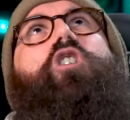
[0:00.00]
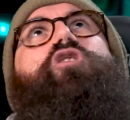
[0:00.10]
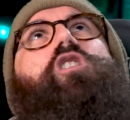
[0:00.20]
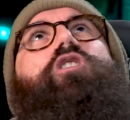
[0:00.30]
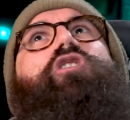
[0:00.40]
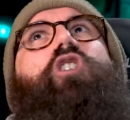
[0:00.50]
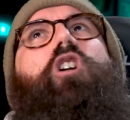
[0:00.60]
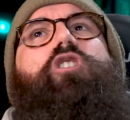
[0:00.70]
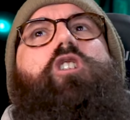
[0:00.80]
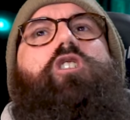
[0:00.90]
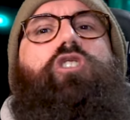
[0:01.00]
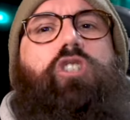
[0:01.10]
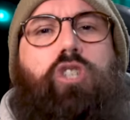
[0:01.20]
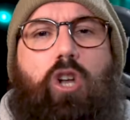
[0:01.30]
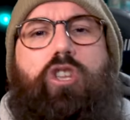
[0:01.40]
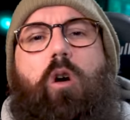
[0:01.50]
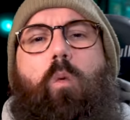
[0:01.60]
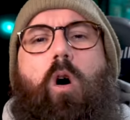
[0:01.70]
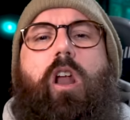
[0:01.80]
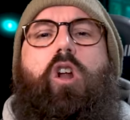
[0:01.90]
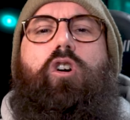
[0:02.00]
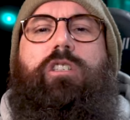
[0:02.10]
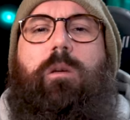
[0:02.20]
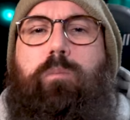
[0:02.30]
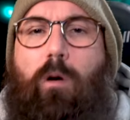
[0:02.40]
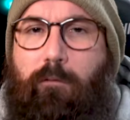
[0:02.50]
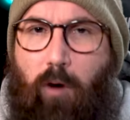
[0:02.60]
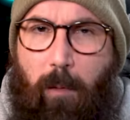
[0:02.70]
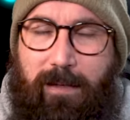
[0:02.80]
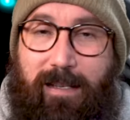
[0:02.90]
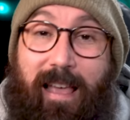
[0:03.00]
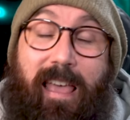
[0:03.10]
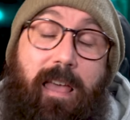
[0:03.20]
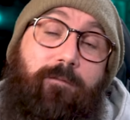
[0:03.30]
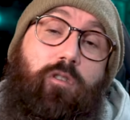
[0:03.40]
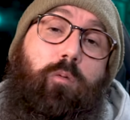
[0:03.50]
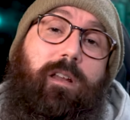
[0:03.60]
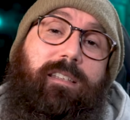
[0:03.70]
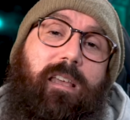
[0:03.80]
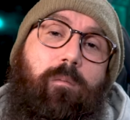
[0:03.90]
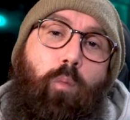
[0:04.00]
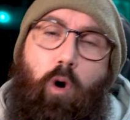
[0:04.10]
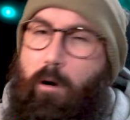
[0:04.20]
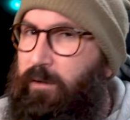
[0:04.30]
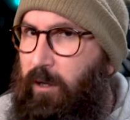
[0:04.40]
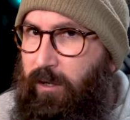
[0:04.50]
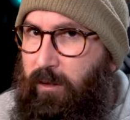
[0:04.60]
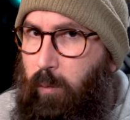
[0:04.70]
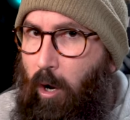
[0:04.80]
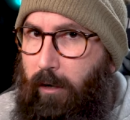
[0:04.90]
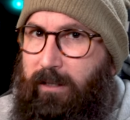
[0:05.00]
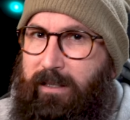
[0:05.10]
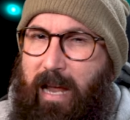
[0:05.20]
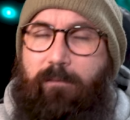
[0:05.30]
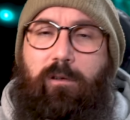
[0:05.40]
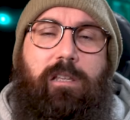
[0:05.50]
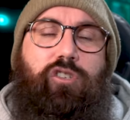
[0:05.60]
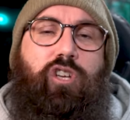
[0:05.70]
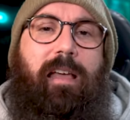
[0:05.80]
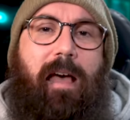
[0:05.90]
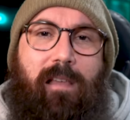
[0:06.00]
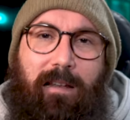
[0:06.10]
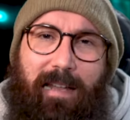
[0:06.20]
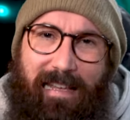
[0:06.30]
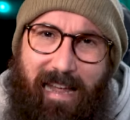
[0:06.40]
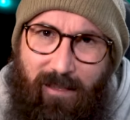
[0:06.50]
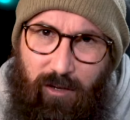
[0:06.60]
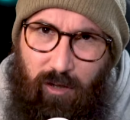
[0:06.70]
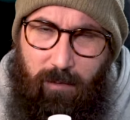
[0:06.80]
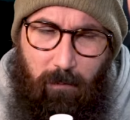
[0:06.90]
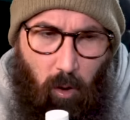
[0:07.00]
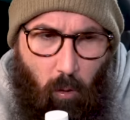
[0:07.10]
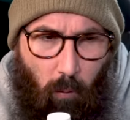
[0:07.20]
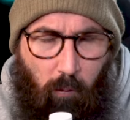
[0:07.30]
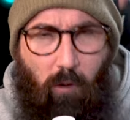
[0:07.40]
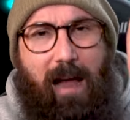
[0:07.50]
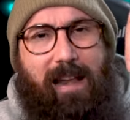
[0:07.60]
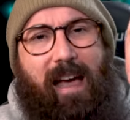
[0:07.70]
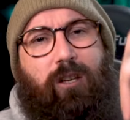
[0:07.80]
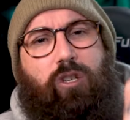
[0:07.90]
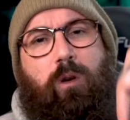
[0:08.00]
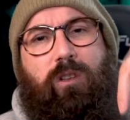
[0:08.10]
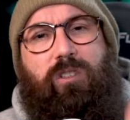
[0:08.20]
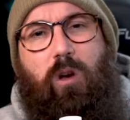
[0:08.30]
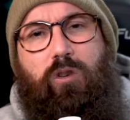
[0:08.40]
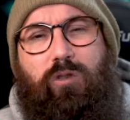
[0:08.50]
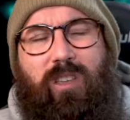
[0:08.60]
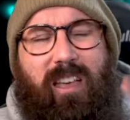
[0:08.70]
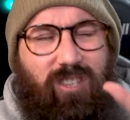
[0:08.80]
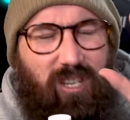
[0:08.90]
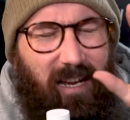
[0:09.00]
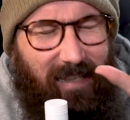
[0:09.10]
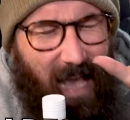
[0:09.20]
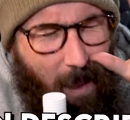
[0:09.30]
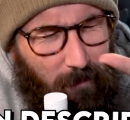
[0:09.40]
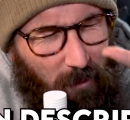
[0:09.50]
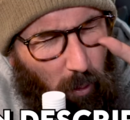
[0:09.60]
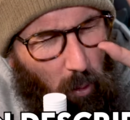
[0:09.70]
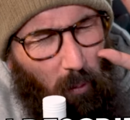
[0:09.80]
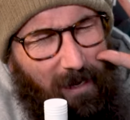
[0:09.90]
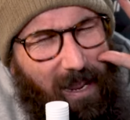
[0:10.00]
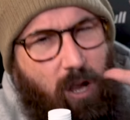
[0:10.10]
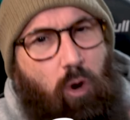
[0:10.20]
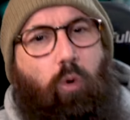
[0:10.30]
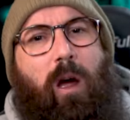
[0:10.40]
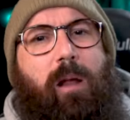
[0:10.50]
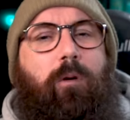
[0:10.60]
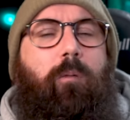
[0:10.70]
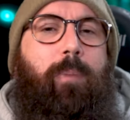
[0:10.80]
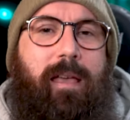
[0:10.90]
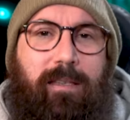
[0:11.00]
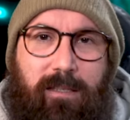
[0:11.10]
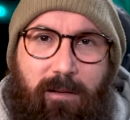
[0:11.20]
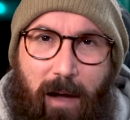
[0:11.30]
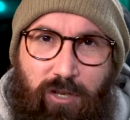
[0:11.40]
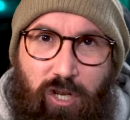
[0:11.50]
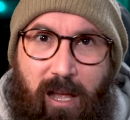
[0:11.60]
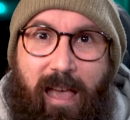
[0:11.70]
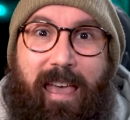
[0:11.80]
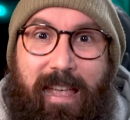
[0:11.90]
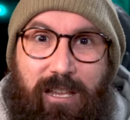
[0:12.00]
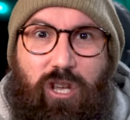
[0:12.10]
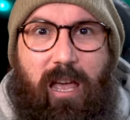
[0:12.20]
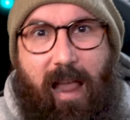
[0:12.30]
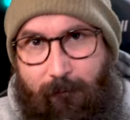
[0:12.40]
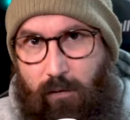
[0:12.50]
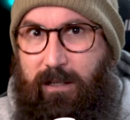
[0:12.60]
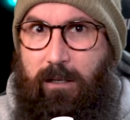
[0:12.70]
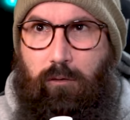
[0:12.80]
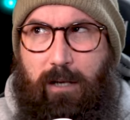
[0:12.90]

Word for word: Sonia, Sonia, Sonia, what an awesome performance. If you wanna see more of Sonia's work, definitely check out the link in the description below right now to her socials. She does absolutely incredible pieces of magic each and every single